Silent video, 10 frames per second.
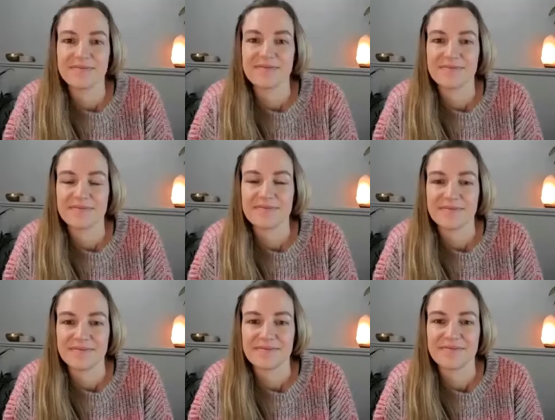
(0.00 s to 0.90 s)
before
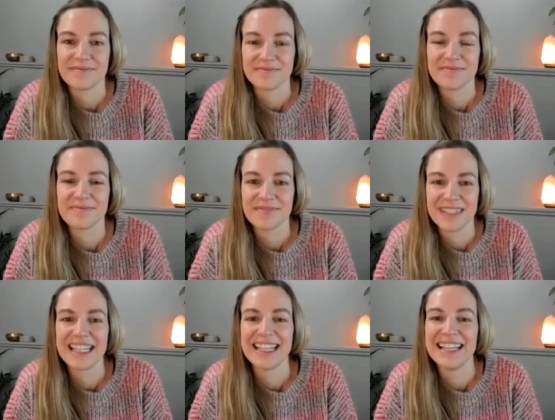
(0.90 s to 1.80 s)
the cake
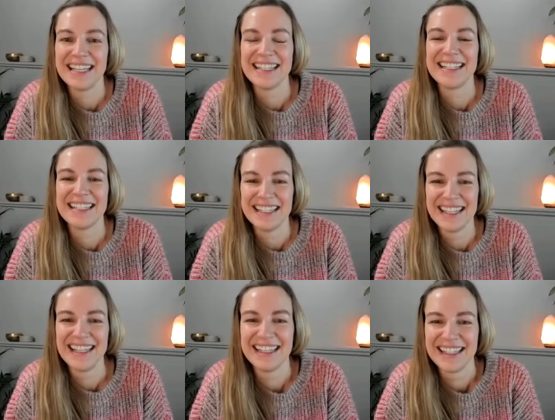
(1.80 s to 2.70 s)
happens,
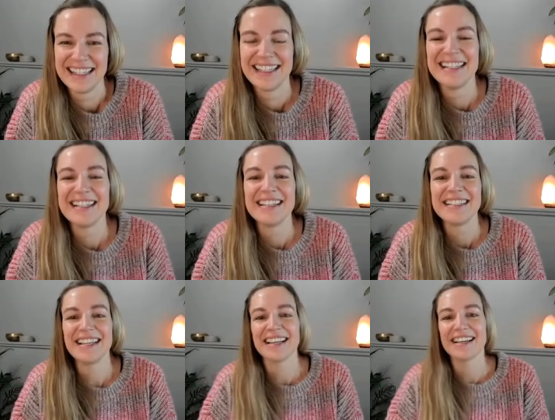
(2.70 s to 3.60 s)
you know?
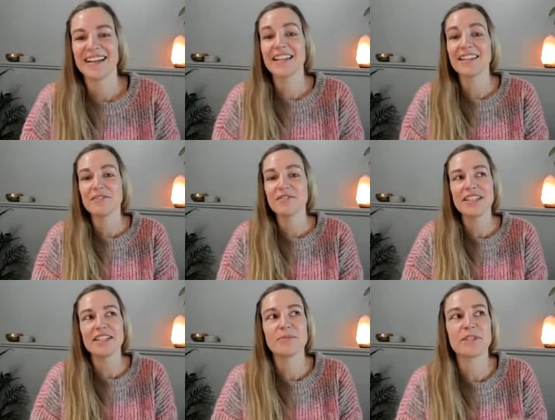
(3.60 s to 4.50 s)
Yeah. I love
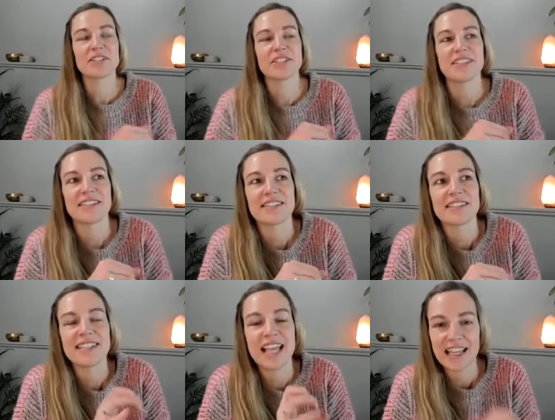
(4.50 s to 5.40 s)
that you mentioned
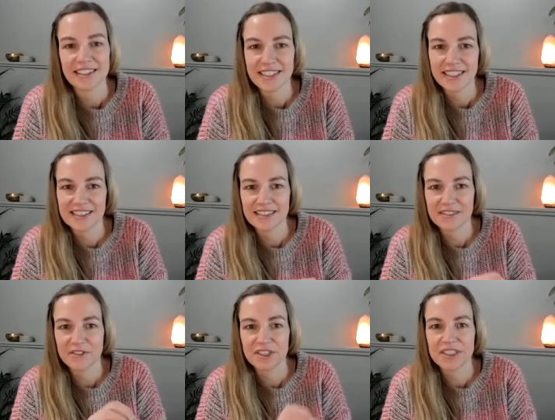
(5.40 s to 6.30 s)
tactics
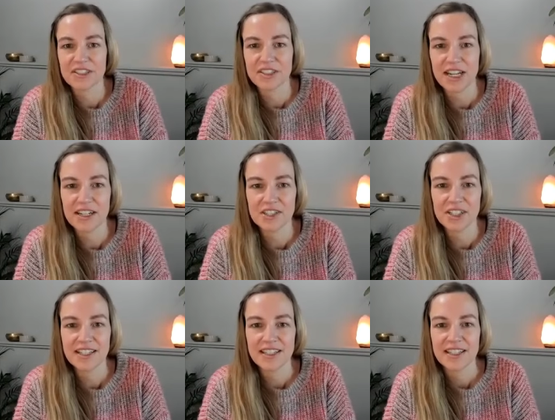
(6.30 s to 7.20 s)
versus
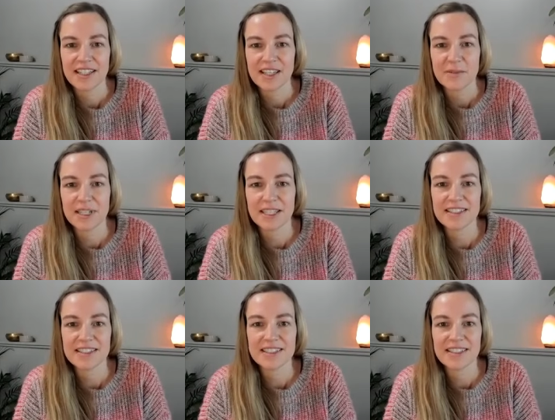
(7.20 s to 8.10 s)
strategy
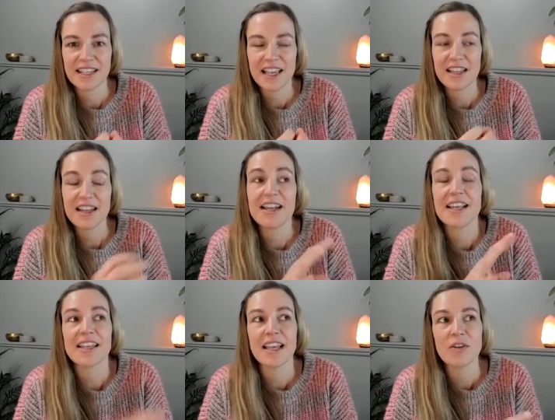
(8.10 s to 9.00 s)
because, I, and
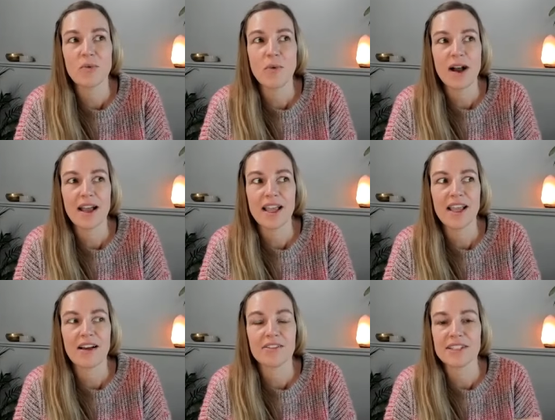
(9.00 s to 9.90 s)
I get
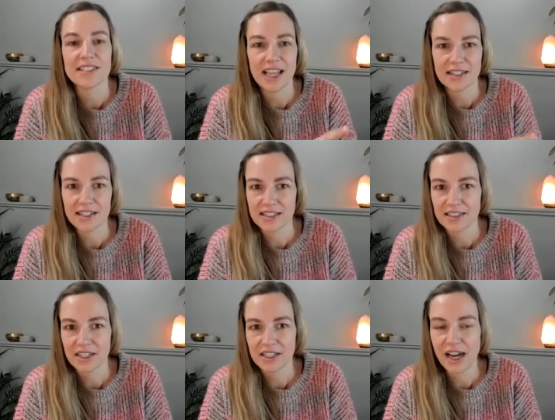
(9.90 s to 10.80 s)
why all these
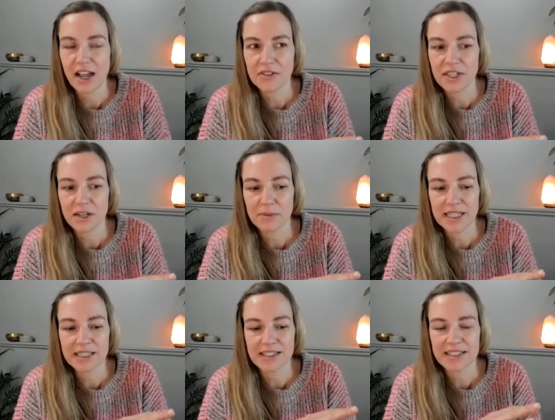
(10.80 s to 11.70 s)
tactics are out there
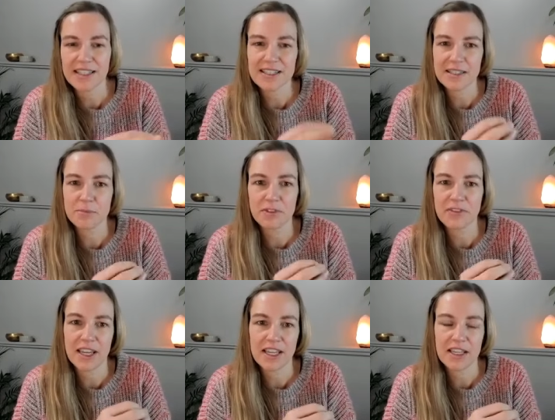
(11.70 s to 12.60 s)
because that's like
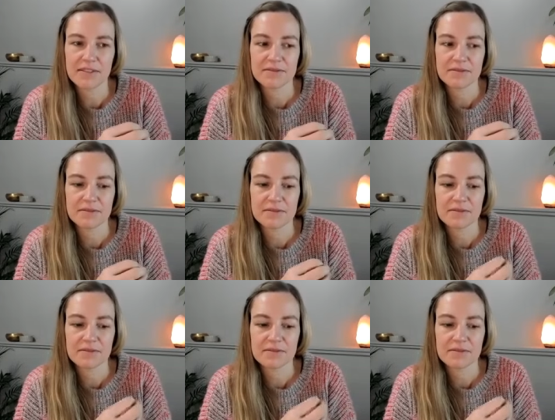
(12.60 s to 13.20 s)
simplifying